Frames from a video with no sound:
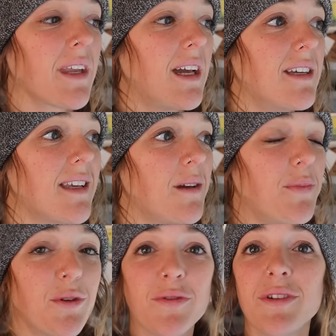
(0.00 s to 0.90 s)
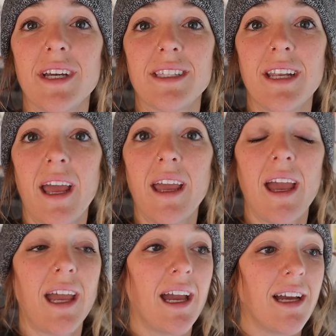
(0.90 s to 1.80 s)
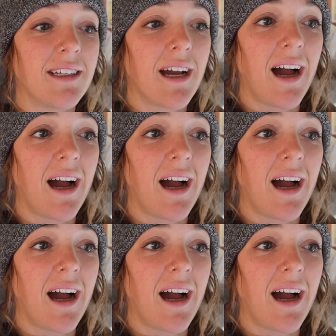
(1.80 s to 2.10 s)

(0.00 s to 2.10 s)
It is a beautiful day today, and